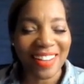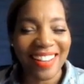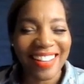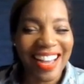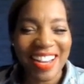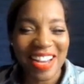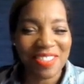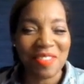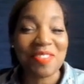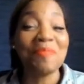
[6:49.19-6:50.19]

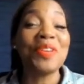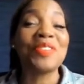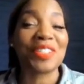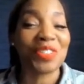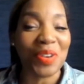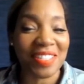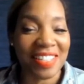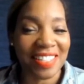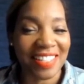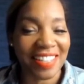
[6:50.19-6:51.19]
The music
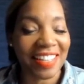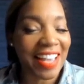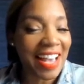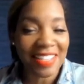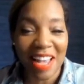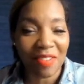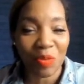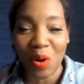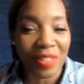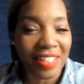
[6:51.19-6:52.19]
choices, did the cast have a
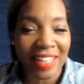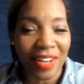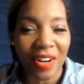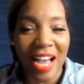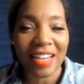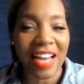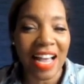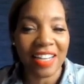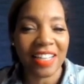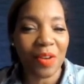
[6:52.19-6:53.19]
role in that, or how
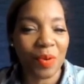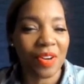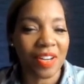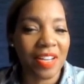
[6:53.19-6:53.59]
did that work?